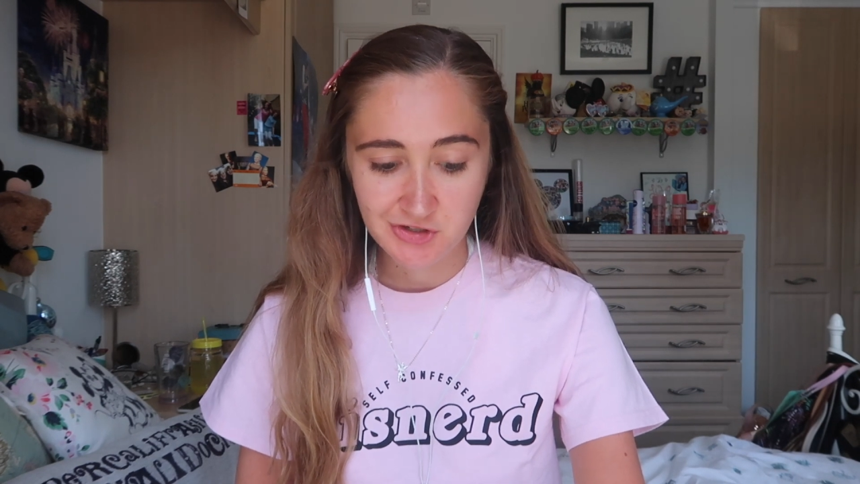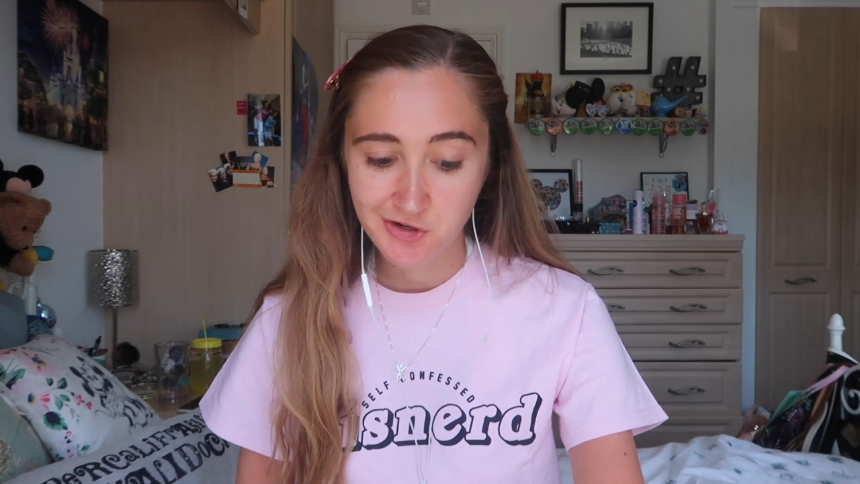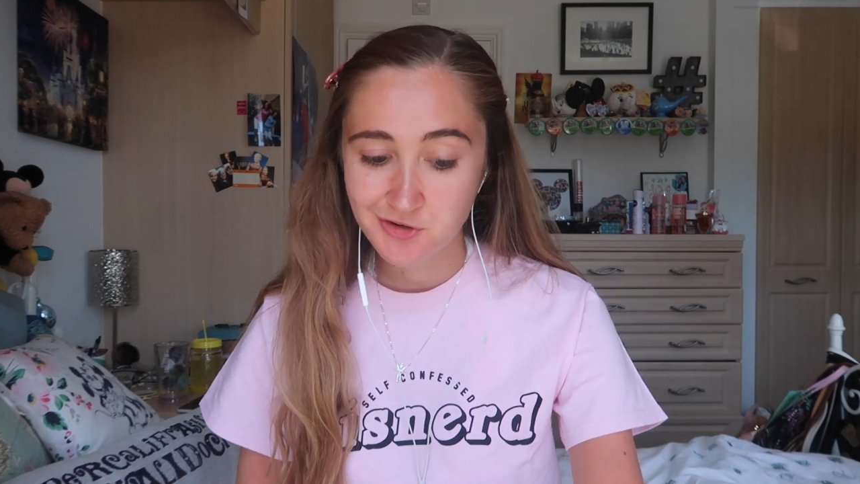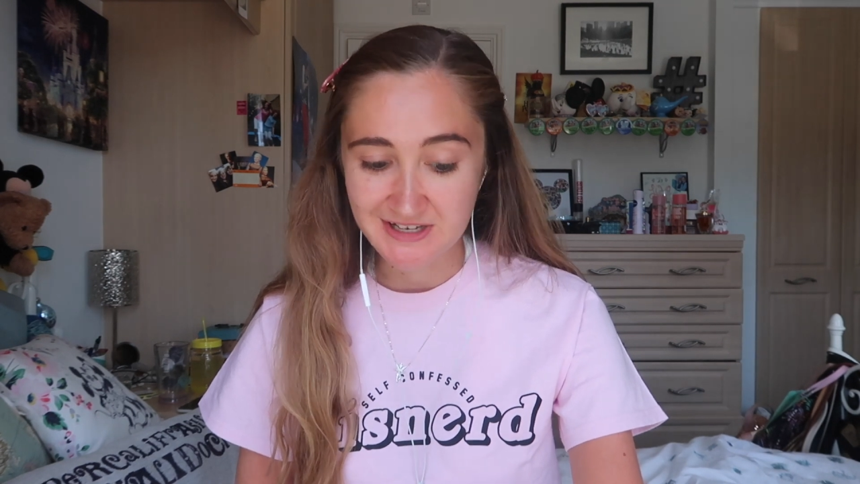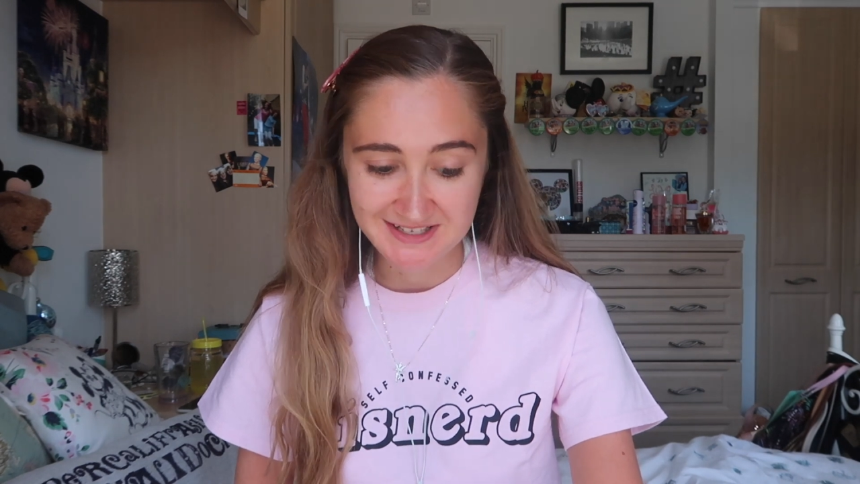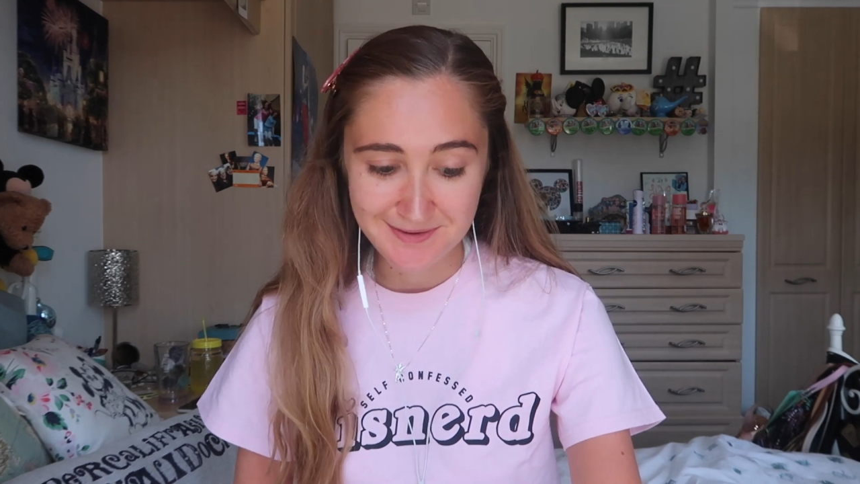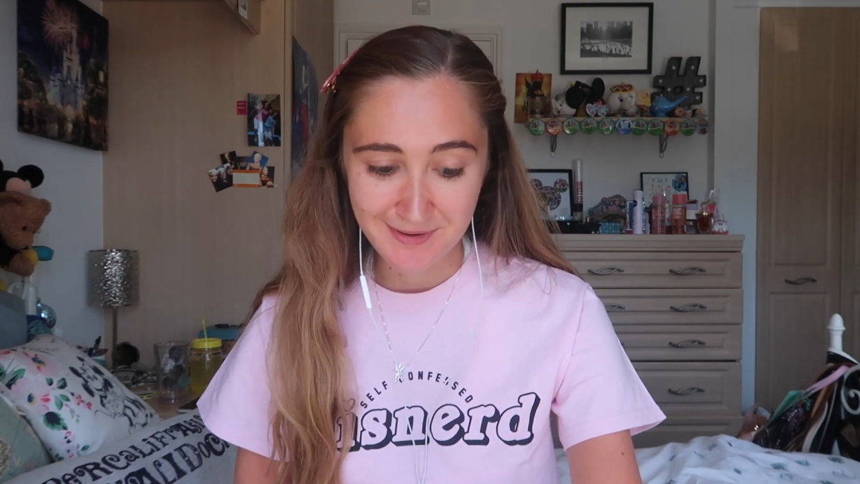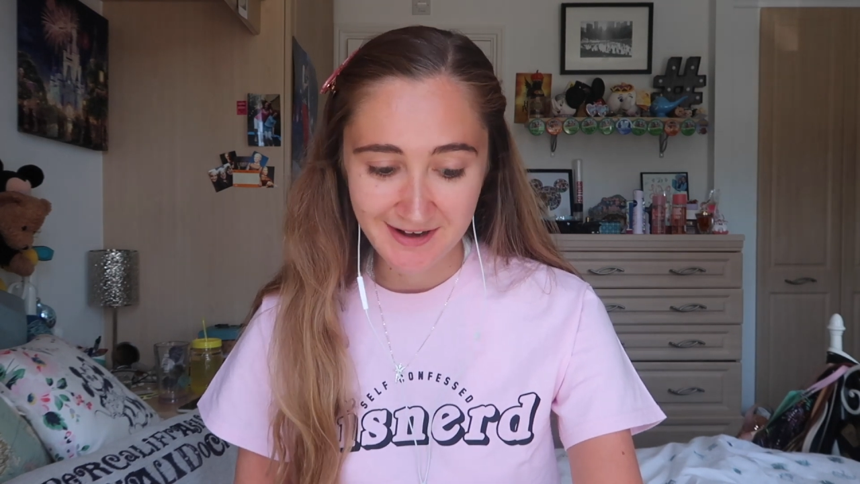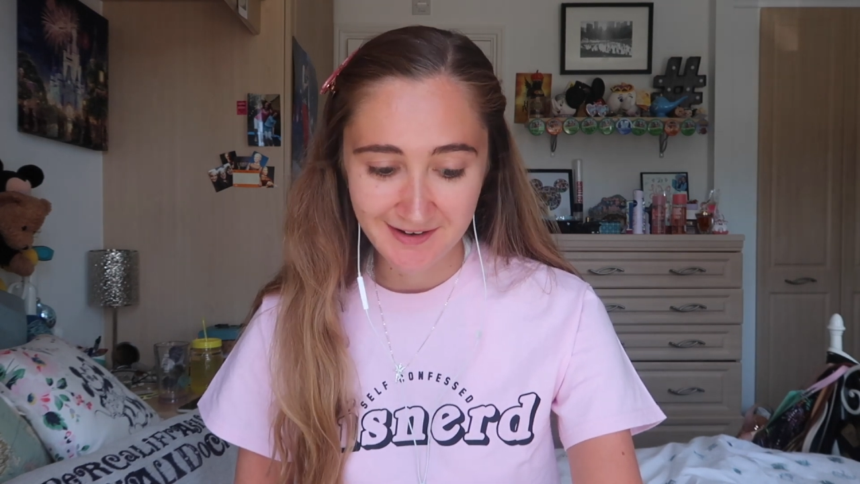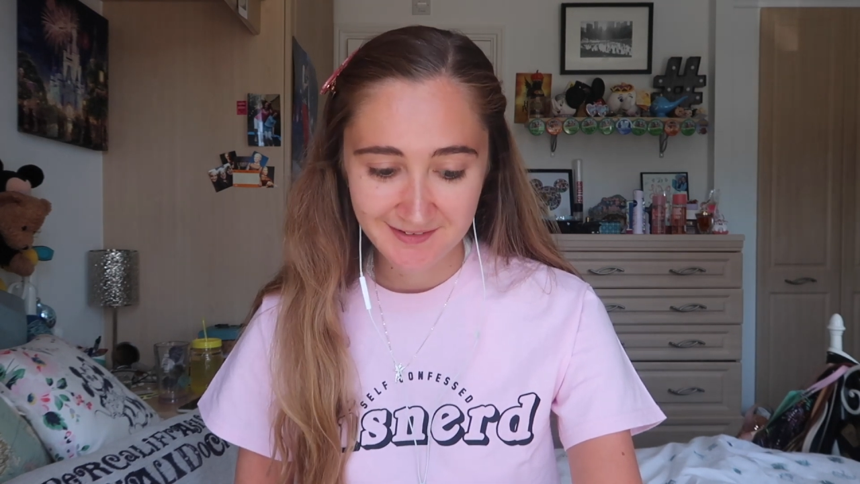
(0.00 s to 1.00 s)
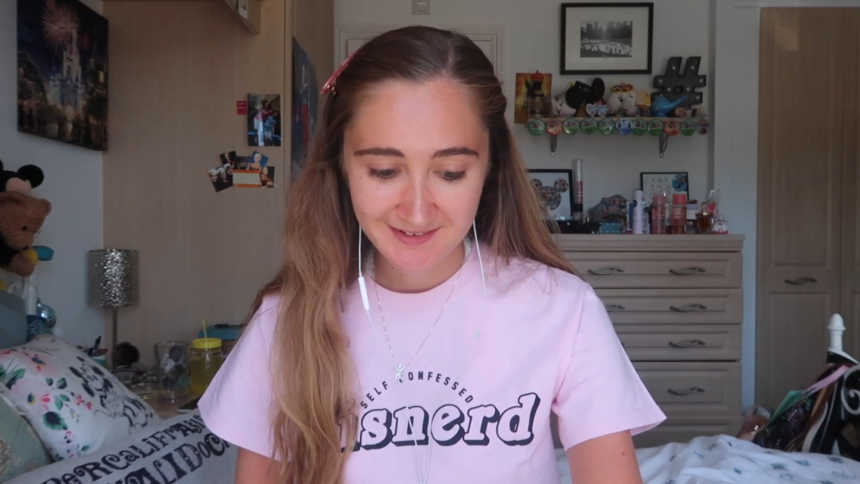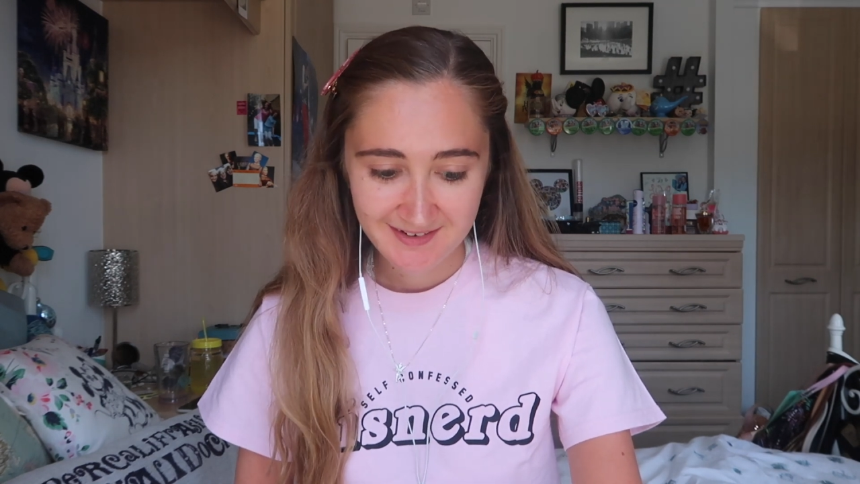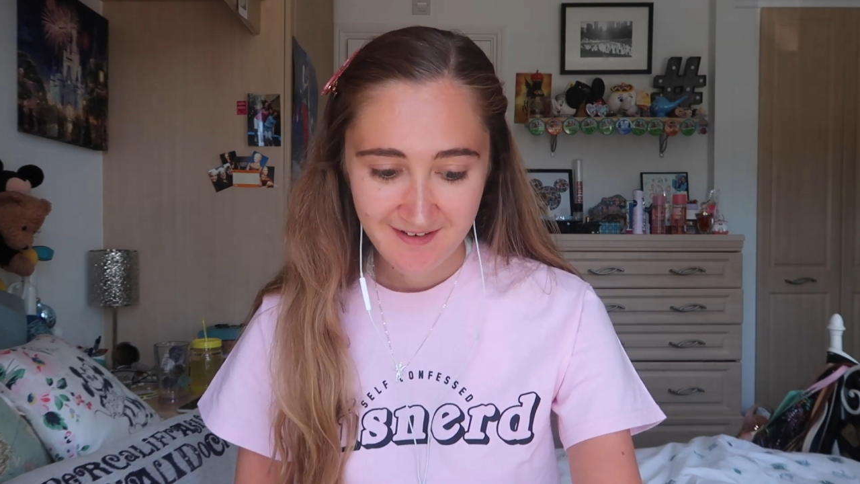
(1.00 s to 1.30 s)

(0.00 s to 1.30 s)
to Disney World.